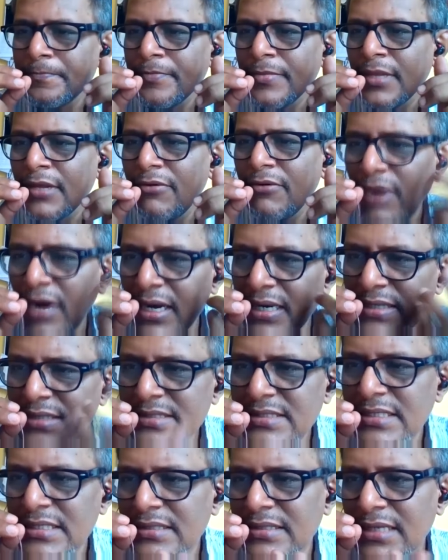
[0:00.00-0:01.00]
Why is
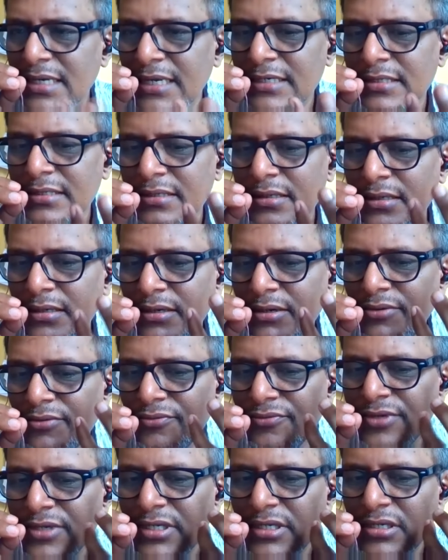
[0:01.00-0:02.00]
it that
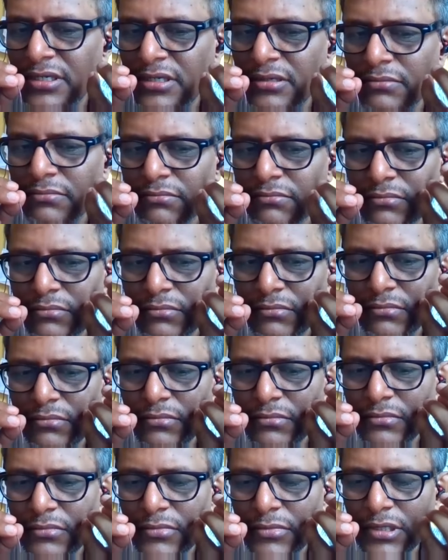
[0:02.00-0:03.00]
we,
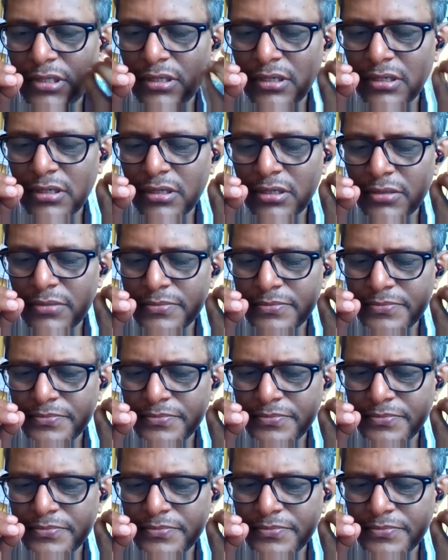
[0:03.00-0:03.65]
uh,